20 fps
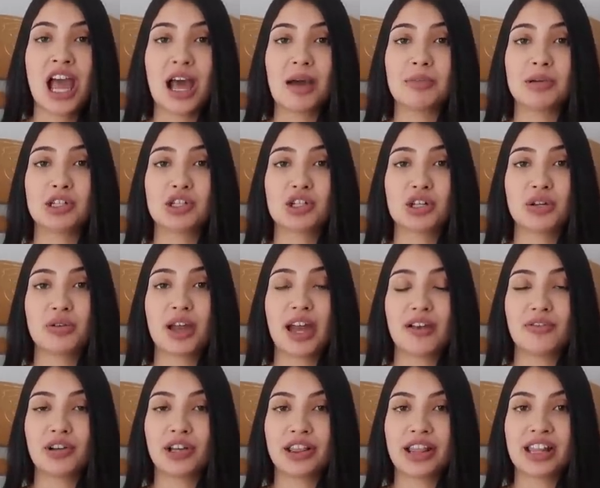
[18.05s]
I'm going to show you
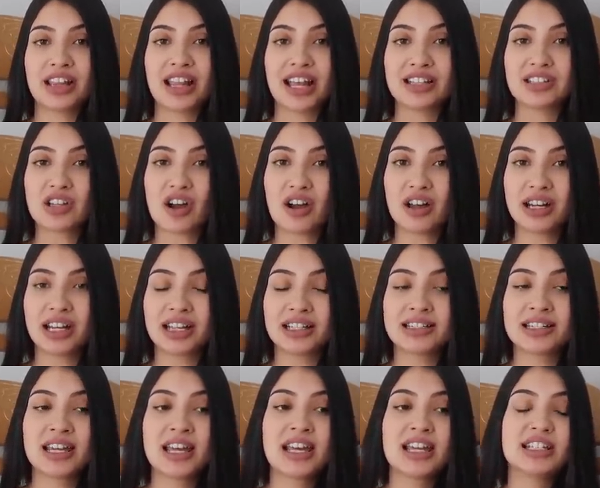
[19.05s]
everything that's on it,